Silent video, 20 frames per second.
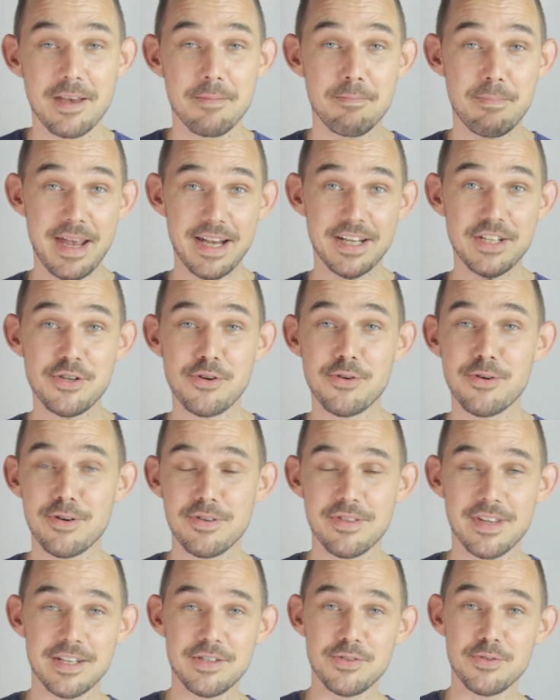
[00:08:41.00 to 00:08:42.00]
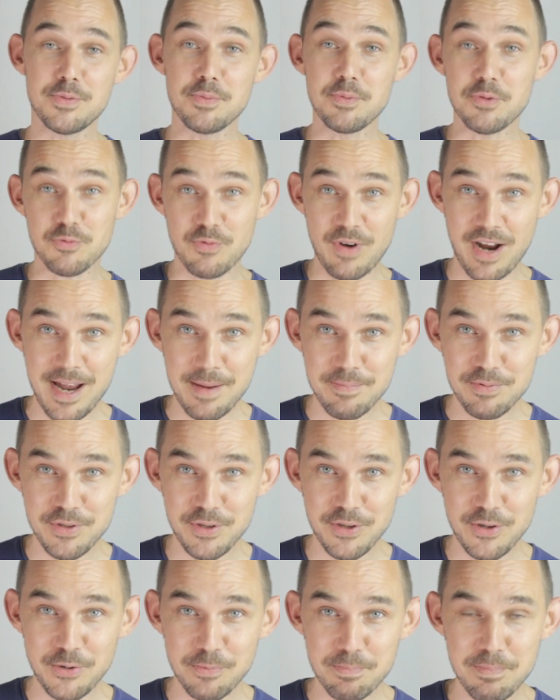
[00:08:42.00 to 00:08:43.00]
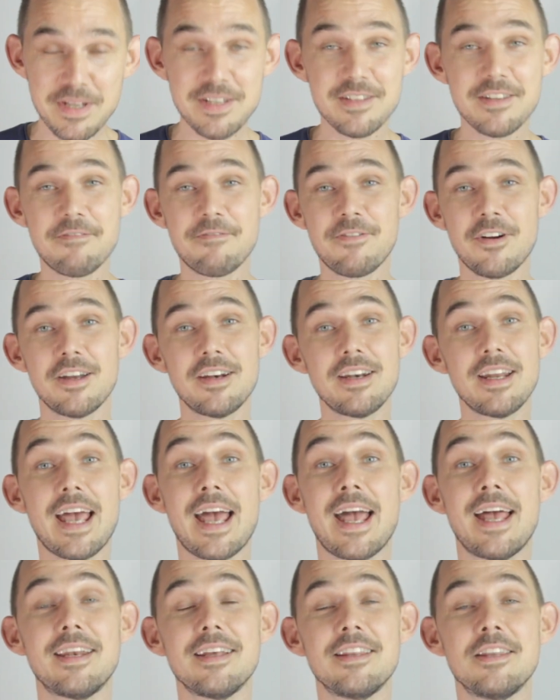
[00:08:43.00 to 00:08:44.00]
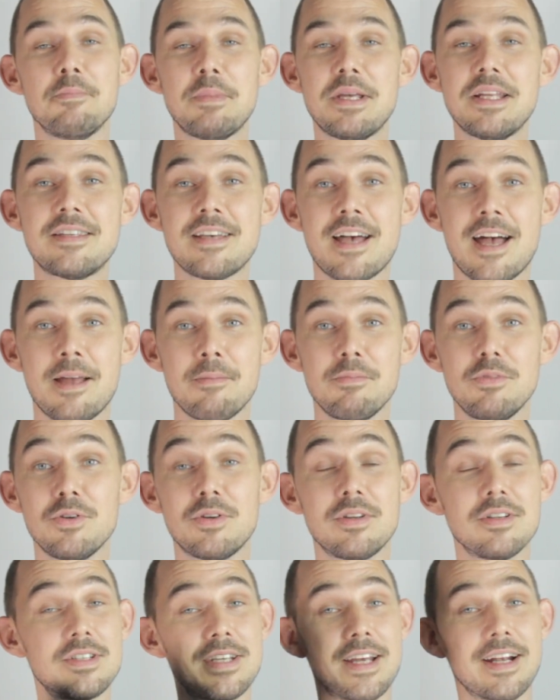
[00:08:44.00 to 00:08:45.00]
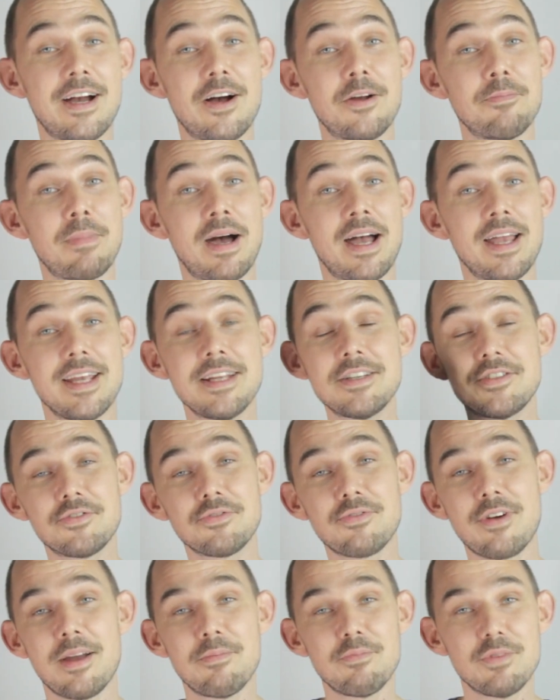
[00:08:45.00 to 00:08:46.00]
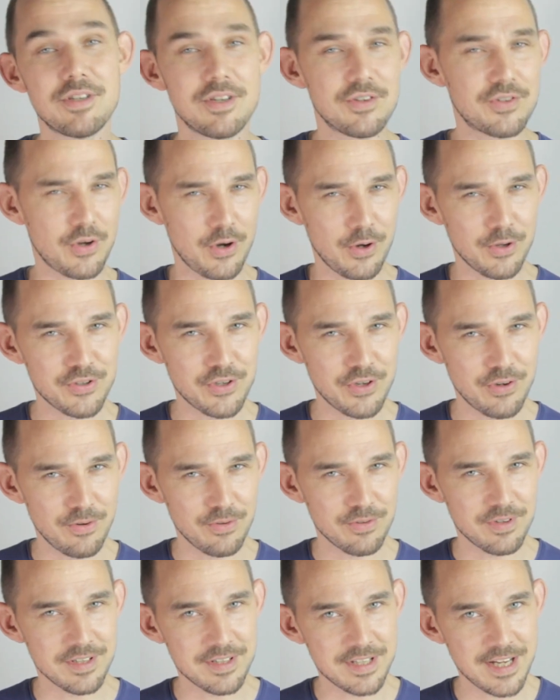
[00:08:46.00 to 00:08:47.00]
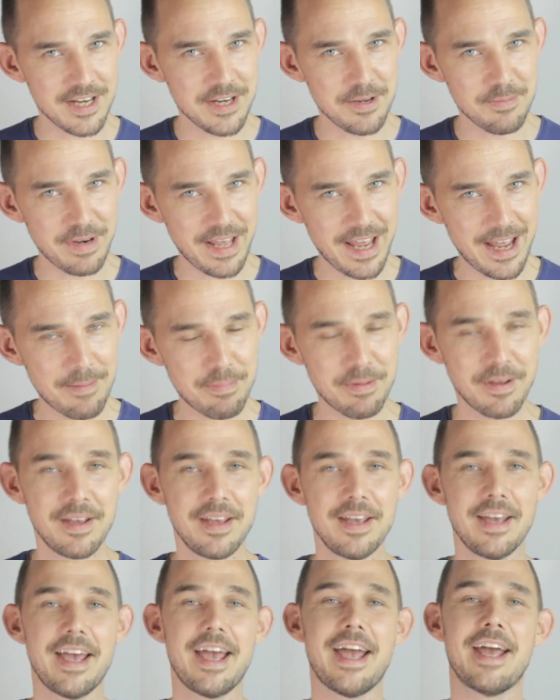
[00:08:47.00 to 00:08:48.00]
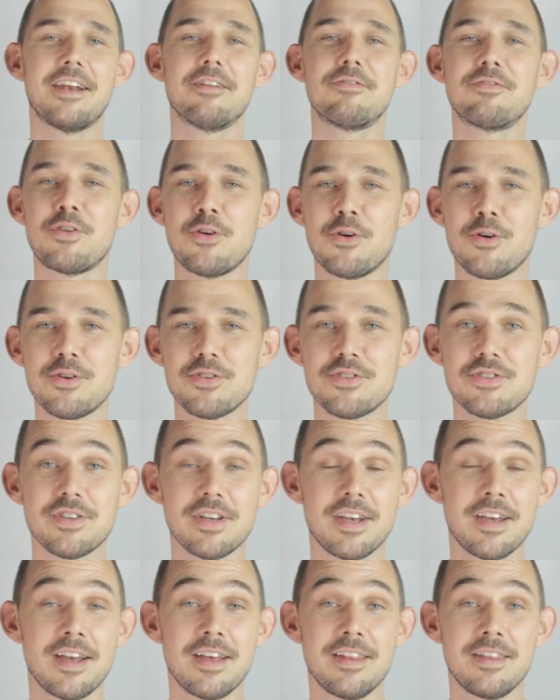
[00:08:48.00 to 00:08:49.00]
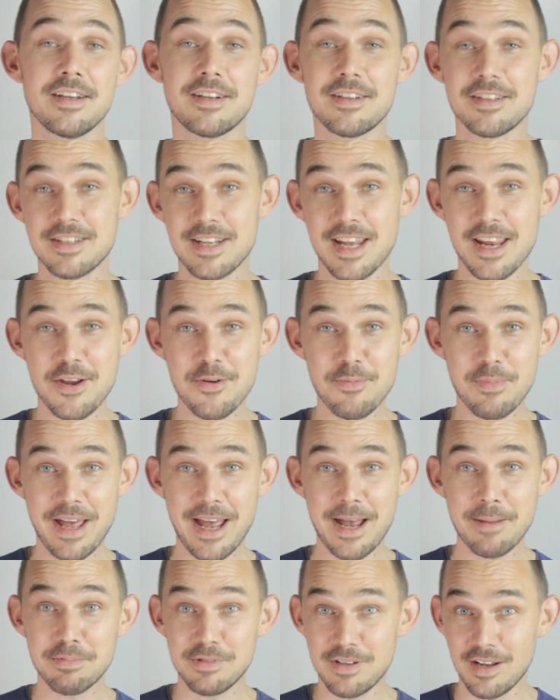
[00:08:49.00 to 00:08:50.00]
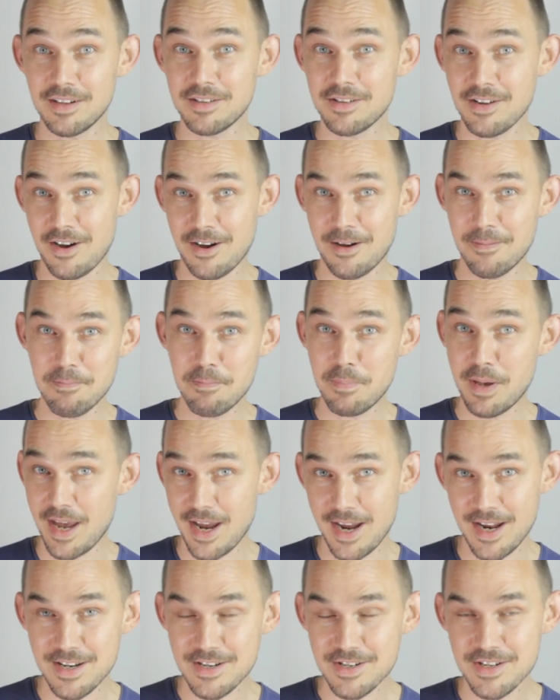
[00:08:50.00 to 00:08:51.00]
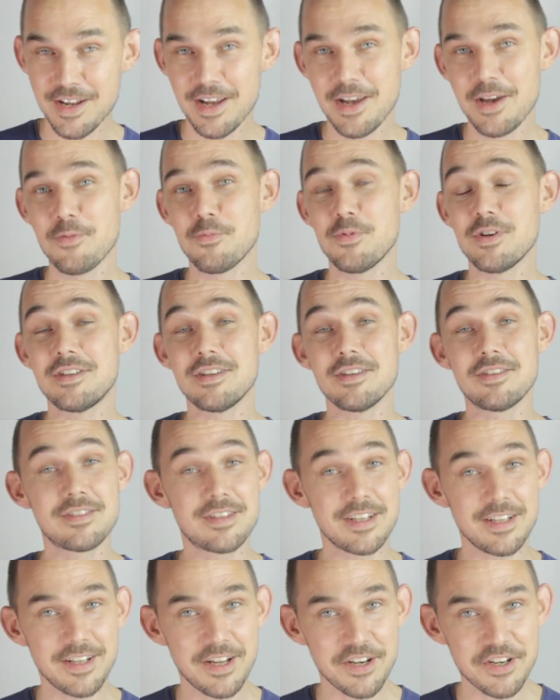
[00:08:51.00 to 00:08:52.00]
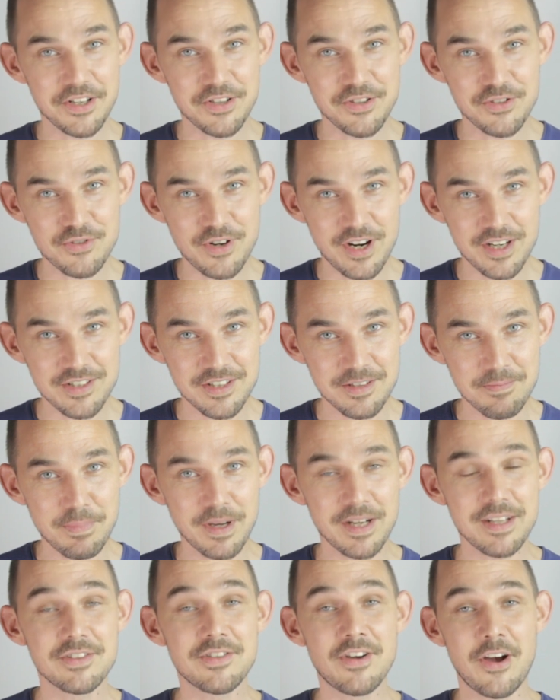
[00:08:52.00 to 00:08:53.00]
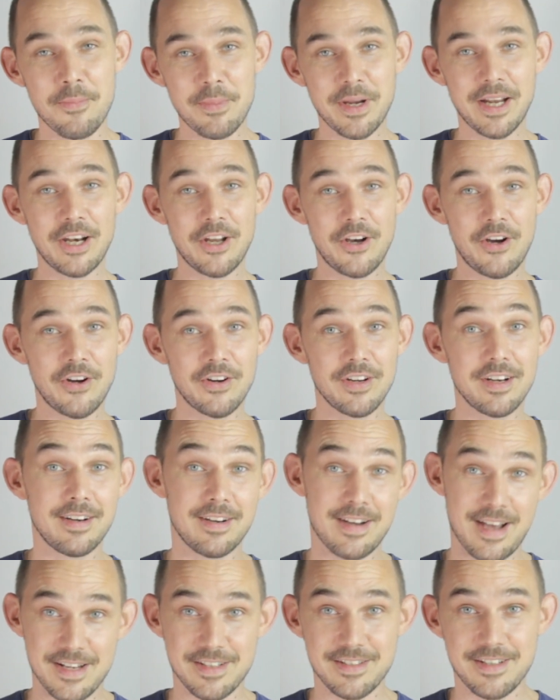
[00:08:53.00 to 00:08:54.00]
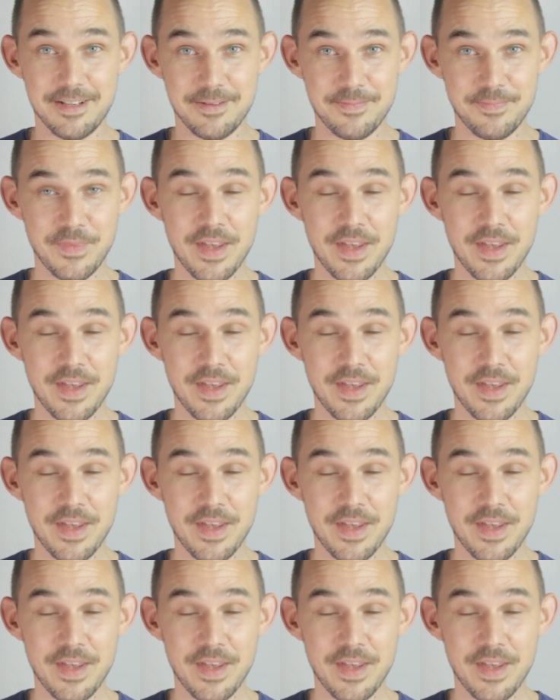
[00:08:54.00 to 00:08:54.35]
Make sure that you subscribe so you don't miss the fun, and in the meantime, you can check out my Instagram, which is also KontinuumLAB, and of course, the KontinuumLAB.com page, which is still under construction, but is coming along nicely.